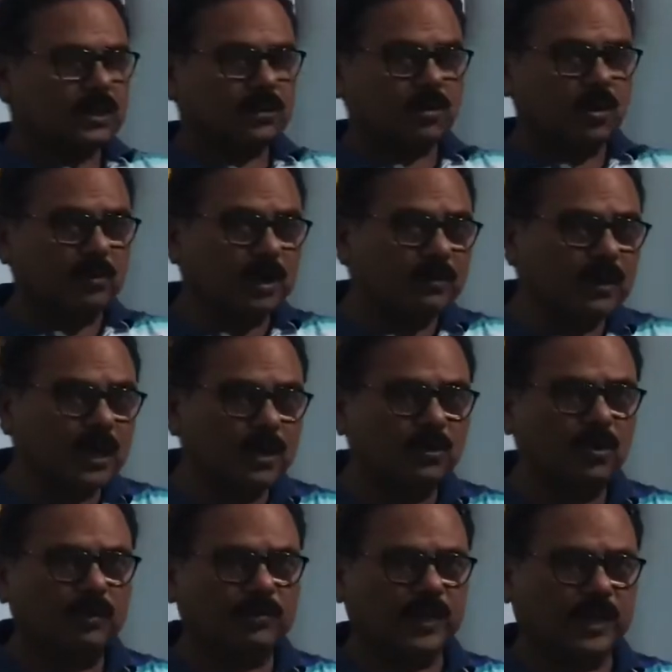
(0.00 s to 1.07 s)
common value
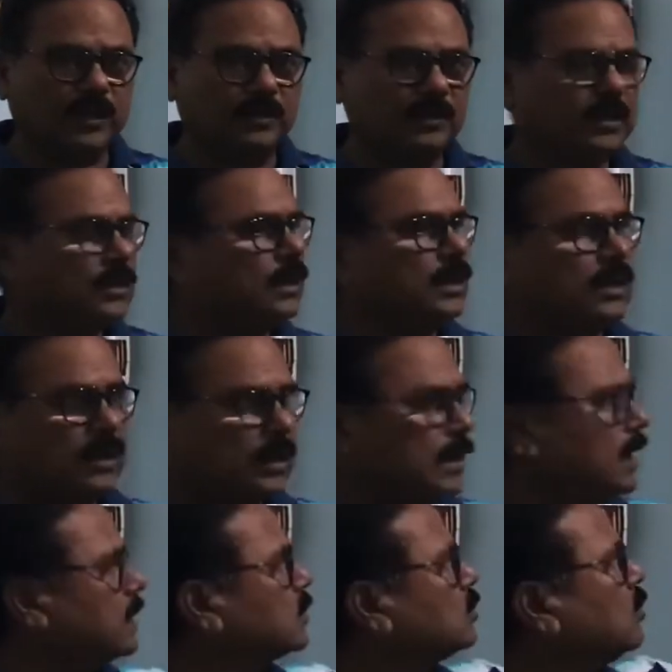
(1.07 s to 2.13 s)
of N,
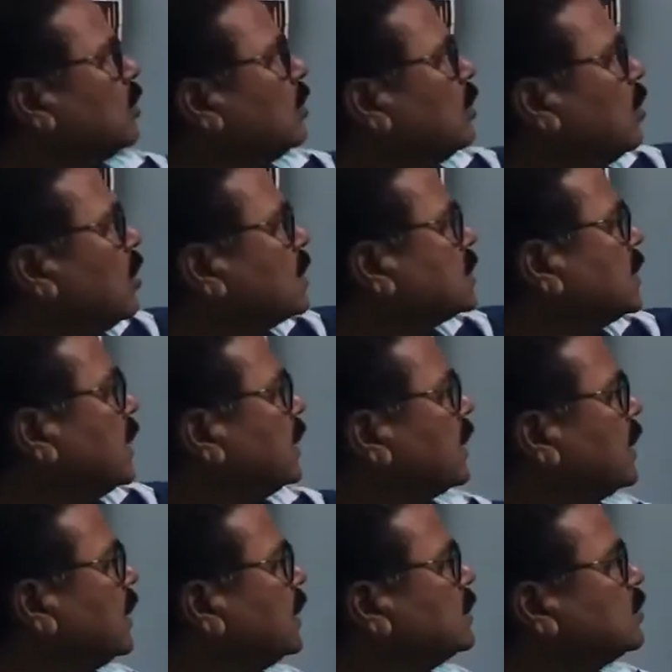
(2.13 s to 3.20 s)
electron lost and
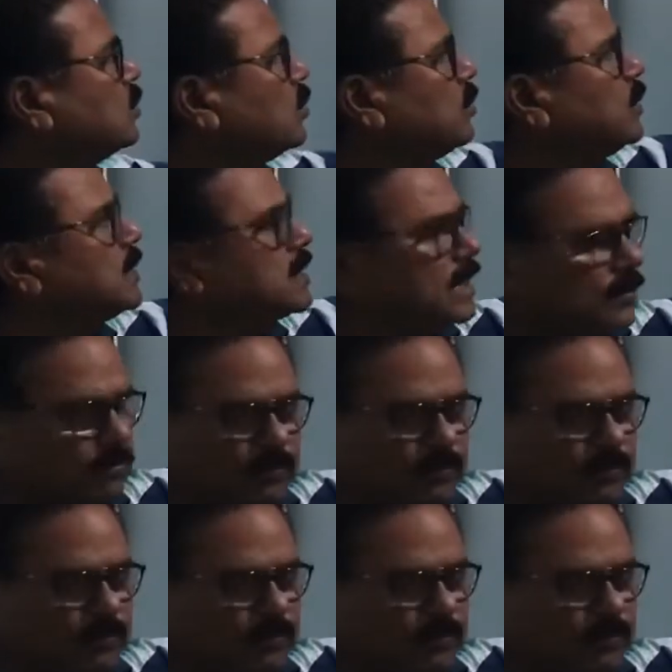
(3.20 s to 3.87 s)
gain should be same.